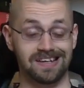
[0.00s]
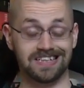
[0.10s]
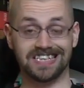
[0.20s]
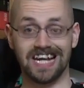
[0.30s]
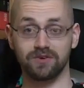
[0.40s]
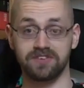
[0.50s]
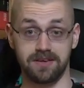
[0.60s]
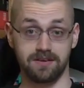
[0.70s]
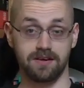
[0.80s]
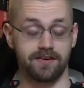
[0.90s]

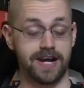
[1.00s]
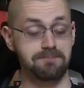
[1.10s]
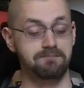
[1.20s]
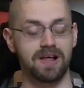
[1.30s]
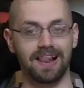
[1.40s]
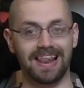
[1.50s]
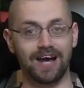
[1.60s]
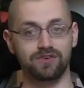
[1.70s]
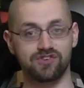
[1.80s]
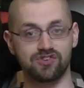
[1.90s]
Shouting, all right?
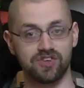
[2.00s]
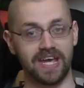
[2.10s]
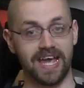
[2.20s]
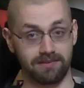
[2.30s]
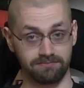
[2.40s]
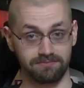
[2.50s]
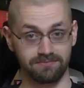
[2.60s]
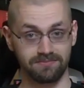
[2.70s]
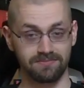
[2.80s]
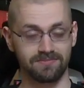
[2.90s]
Loud singing,
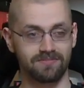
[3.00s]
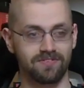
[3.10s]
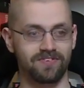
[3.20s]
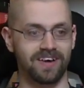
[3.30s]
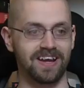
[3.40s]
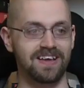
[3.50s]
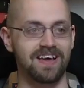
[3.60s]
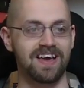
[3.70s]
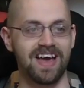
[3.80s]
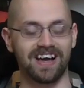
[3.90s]
right?
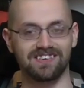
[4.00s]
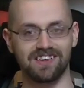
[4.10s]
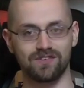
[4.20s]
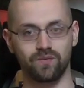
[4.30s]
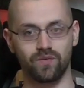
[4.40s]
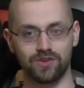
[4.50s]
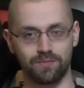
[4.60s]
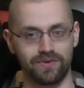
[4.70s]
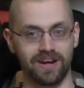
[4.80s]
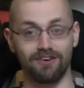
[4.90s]
Excessive
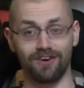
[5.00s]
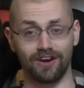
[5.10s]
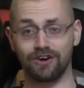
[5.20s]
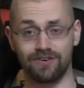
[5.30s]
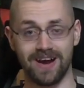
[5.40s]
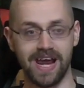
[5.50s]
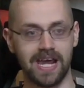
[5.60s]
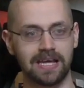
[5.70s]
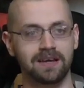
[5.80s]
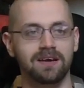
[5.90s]
whispering or
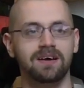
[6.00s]
crying.